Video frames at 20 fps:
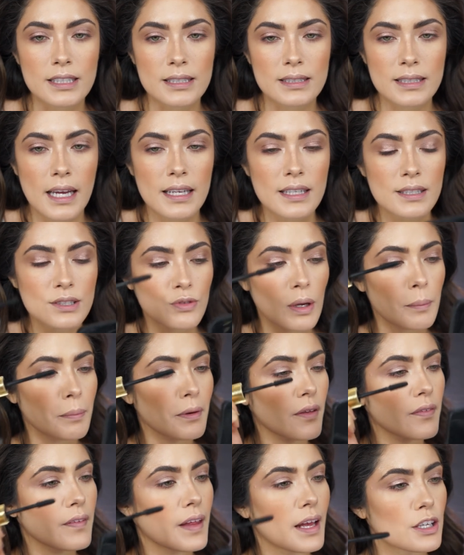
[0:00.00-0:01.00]
just kind of swipe
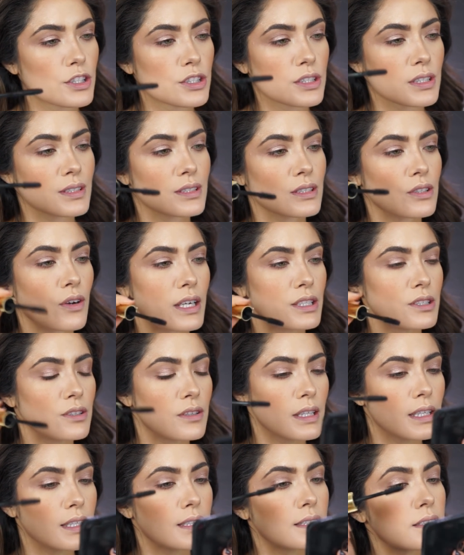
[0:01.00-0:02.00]
it on the edges. So I
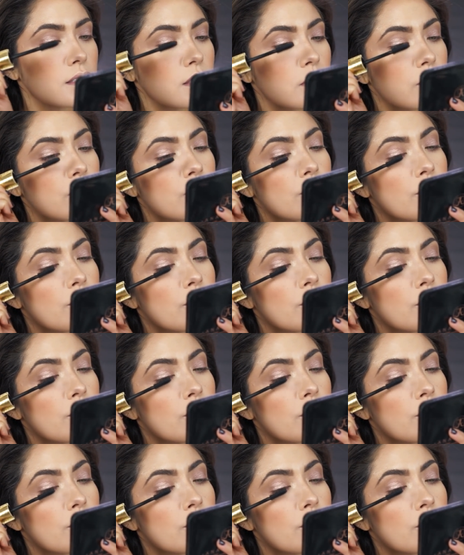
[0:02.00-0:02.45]
do this.